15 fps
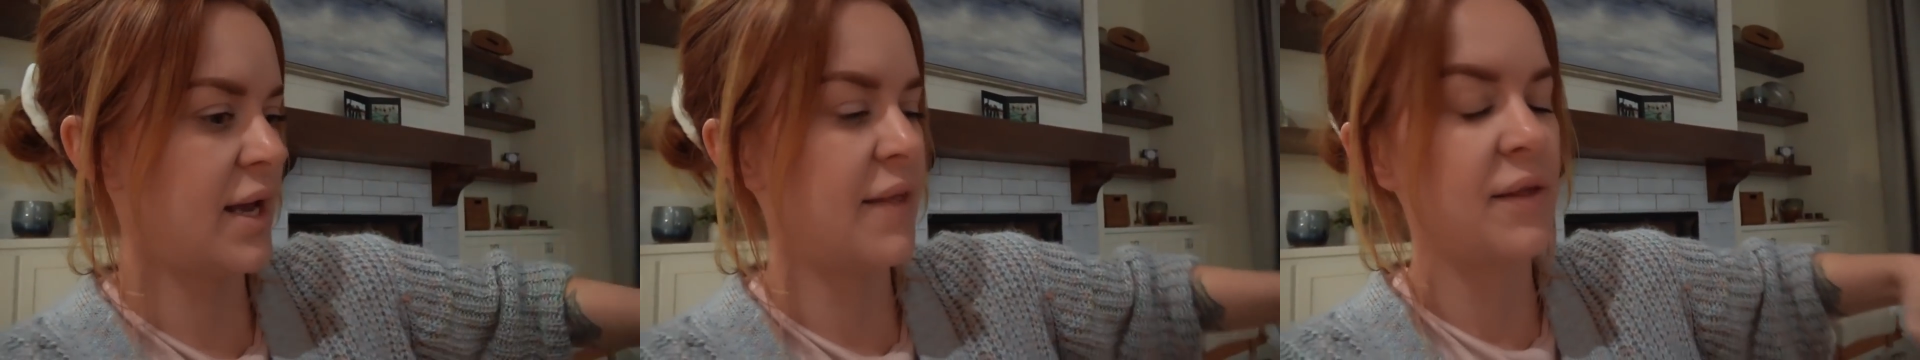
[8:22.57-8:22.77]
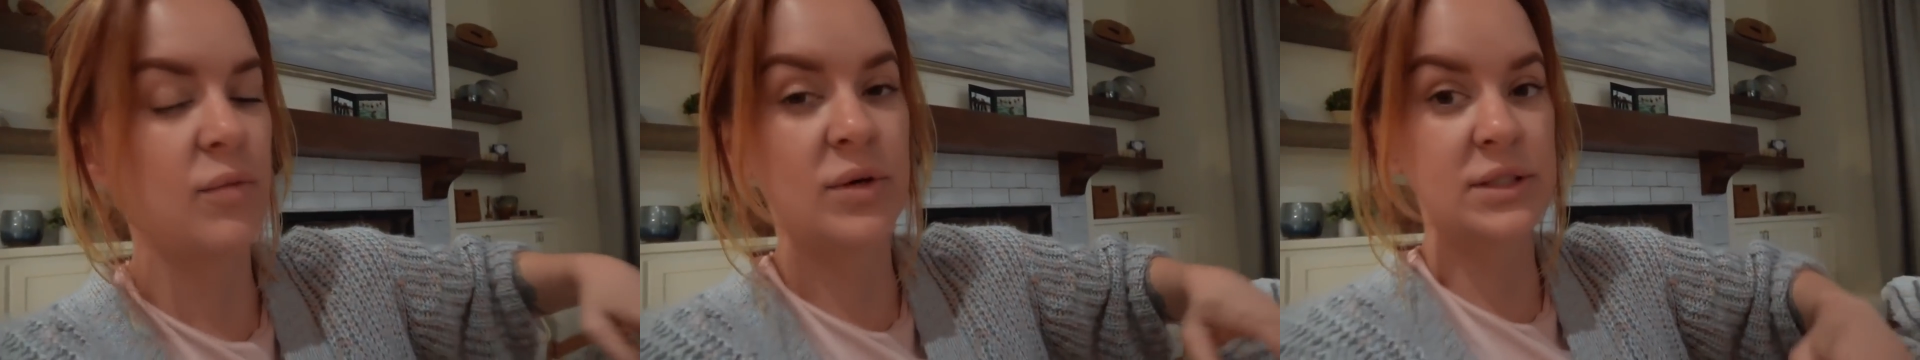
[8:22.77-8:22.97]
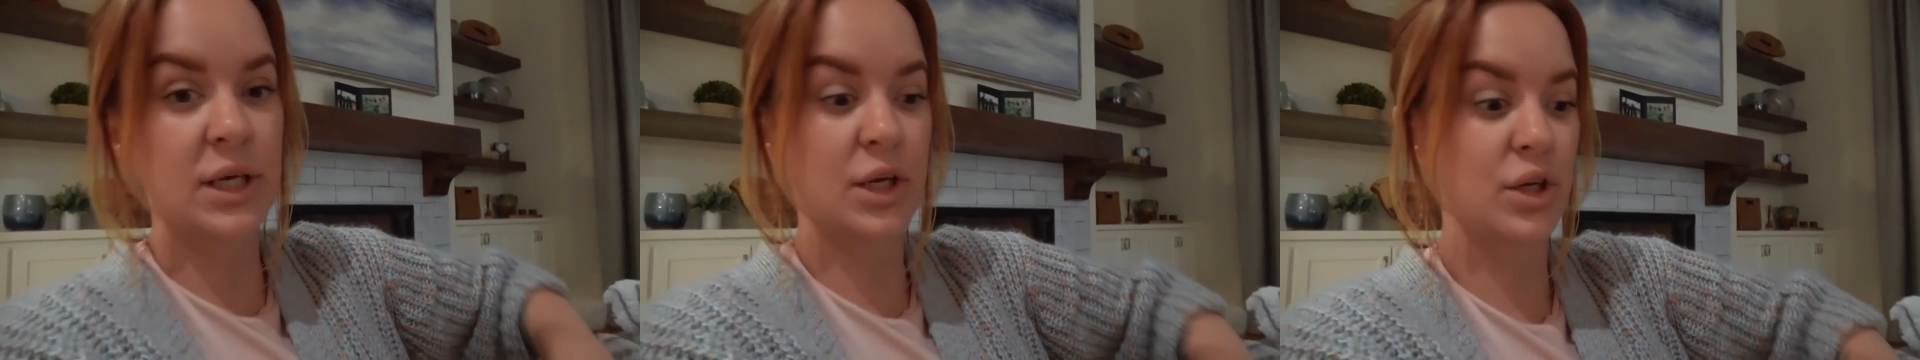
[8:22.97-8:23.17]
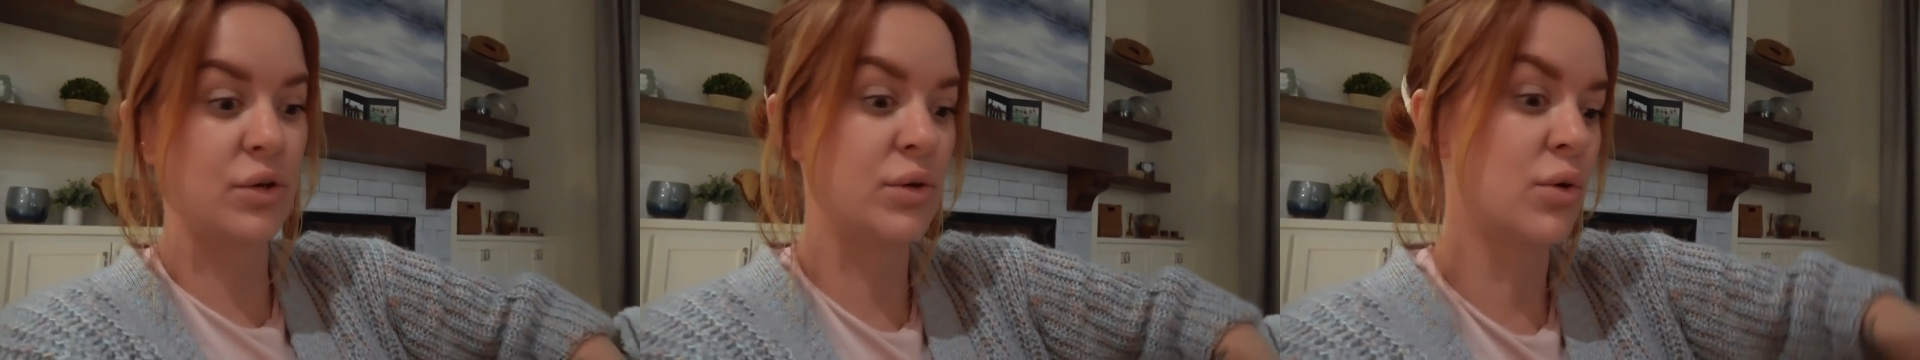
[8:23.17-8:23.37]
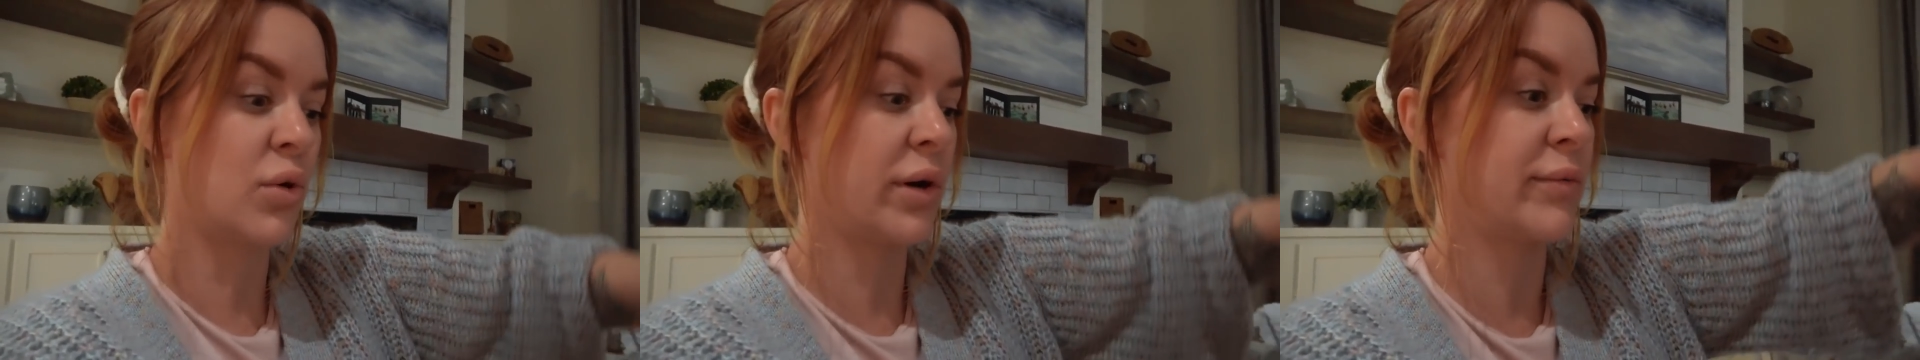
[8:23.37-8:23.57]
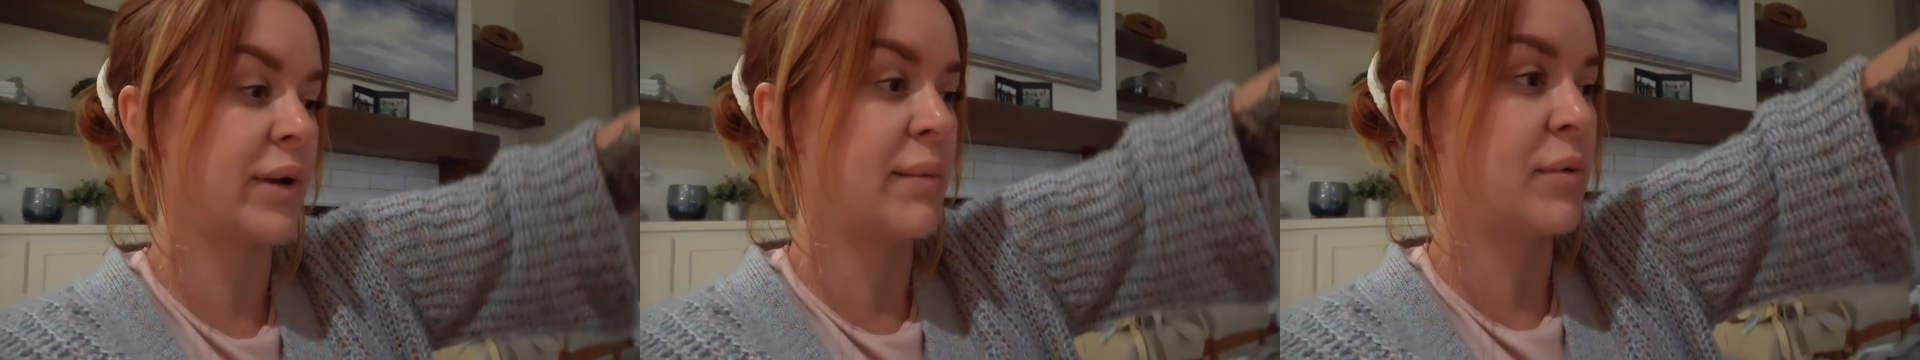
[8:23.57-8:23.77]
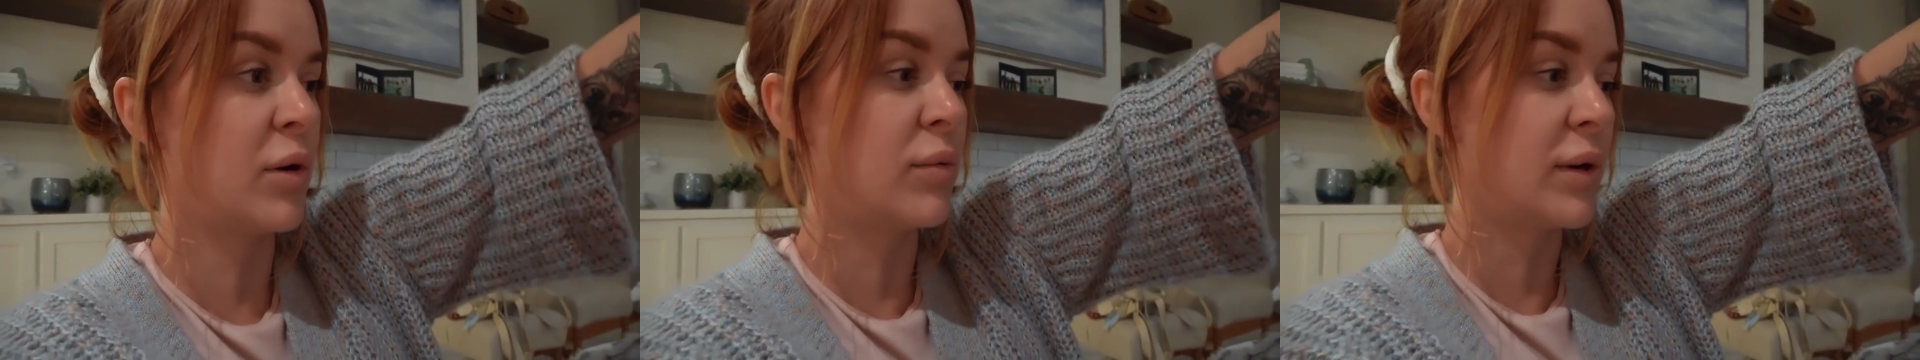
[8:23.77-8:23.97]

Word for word: and then one's like a unicorn rainbow